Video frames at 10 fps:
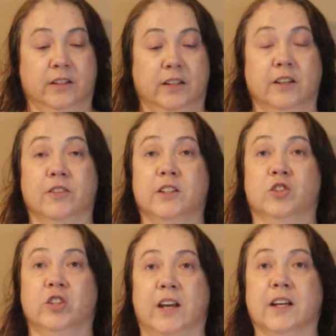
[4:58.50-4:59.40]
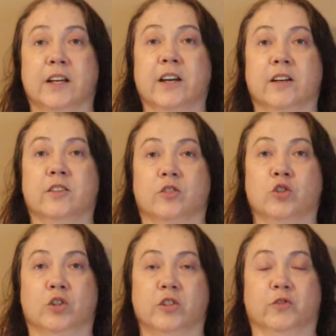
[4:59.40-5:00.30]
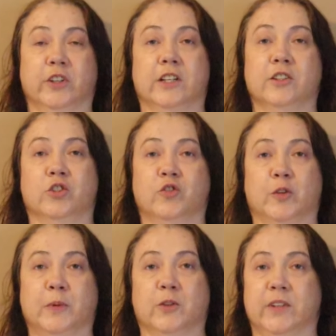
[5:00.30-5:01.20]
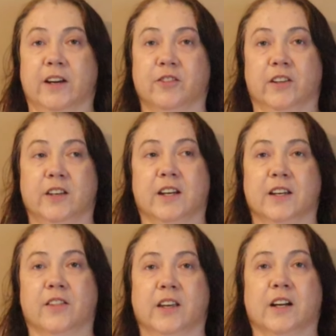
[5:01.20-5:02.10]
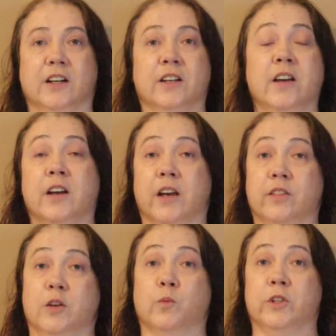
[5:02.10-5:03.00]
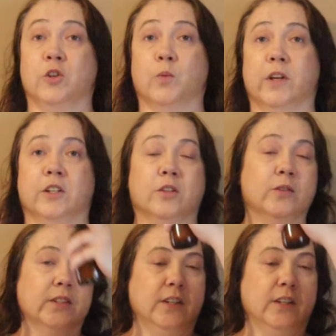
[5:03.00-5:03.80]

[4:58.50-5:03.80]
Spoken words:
give it a shake to redistribute everything in there. And then when you want to use